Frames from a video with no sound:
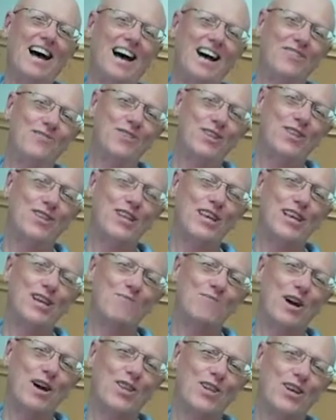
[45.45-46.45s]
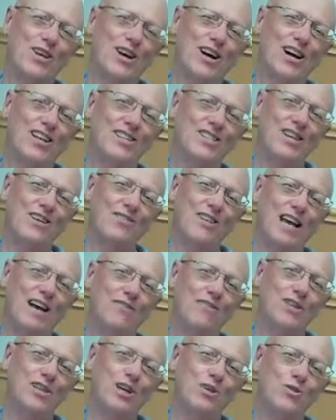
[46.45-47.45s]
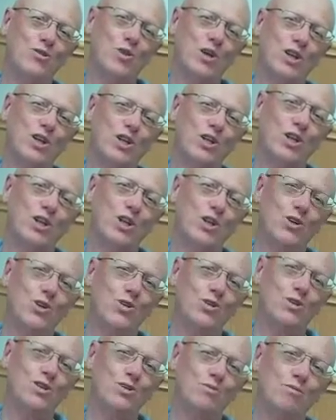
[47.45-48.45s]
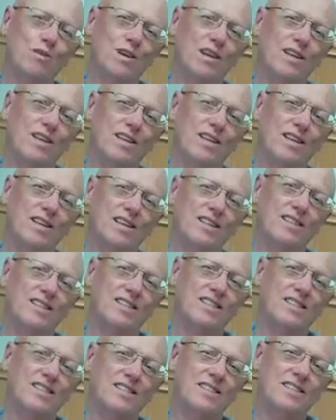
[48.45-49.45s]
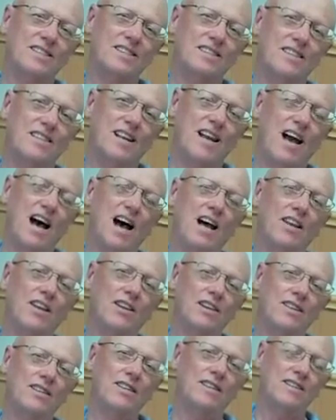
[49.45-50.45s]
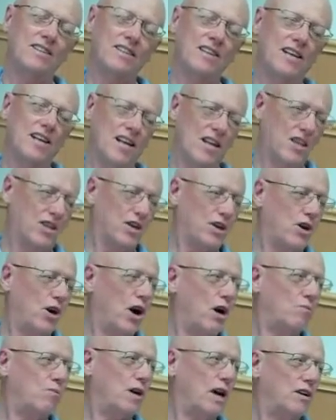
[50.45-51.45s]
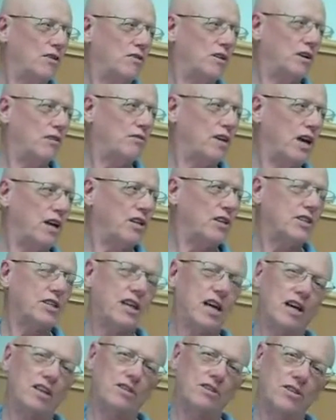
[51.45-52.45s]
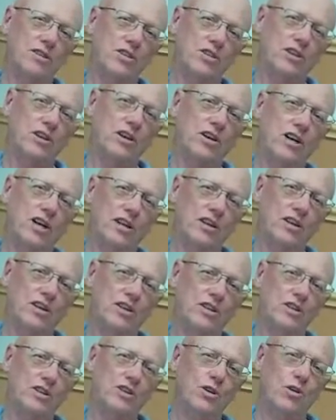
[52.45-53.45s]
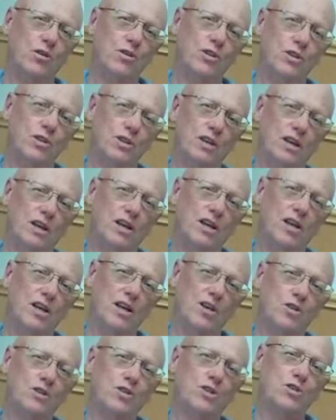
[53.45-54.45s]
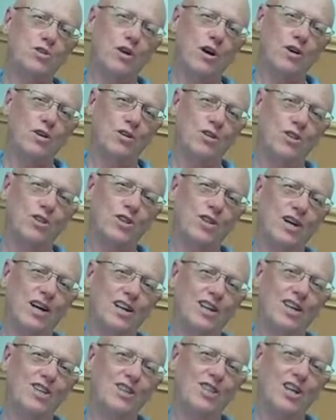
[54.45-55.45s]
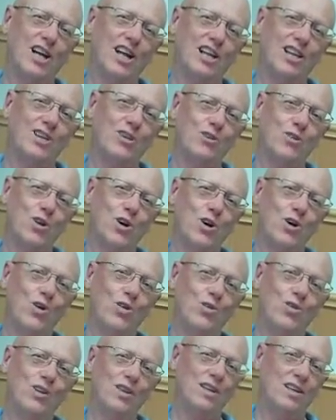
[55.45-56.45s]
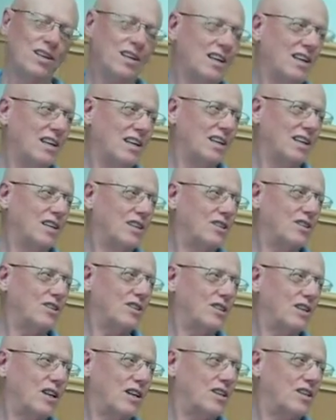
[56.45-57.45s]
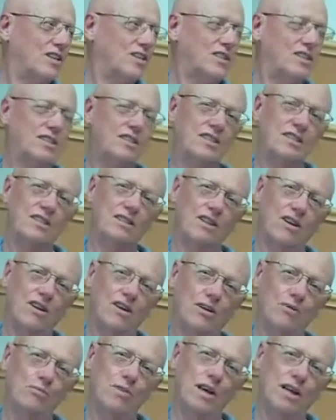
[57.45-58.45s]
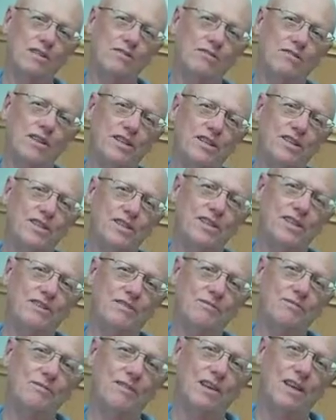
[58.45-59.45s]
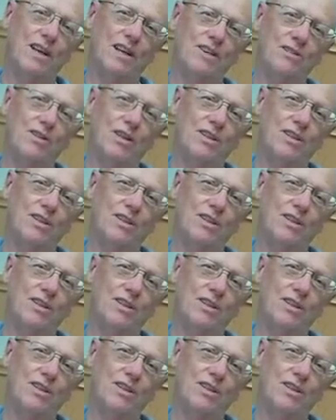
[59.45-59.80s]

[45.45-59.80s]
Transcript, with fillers: I've been thinking about the concept. I haven't come to any conclusions, but I think it's um, the camaraderie of getting together and sharing ideas, knowing that your struggles are not entirely your own. Mm. It's it's all a benefit. So mm.